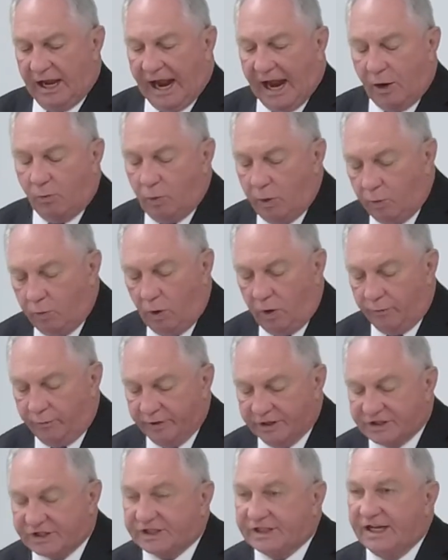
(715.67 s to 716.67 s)
and we will
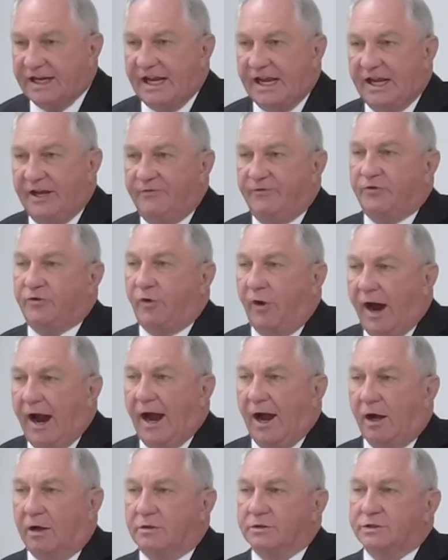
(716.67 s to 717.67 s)
receive
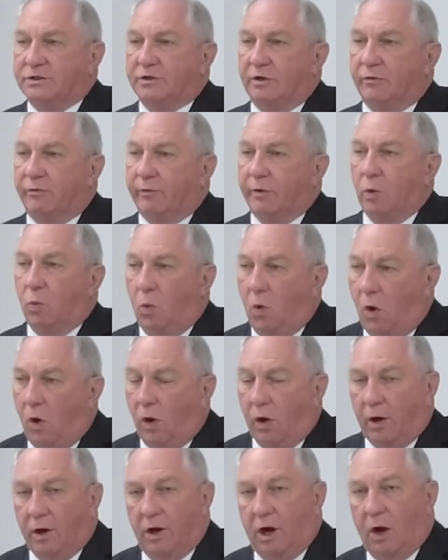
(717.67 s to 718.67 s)
crowns or
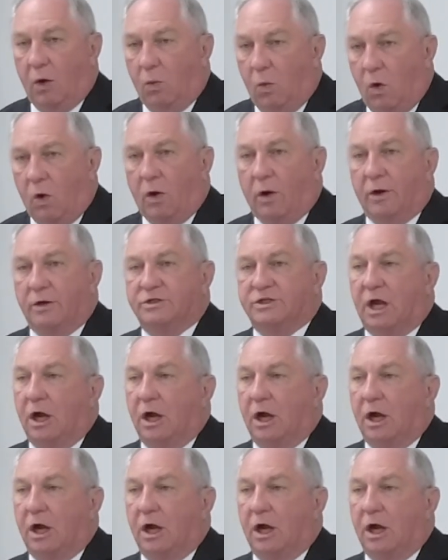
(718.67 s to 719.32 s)
awards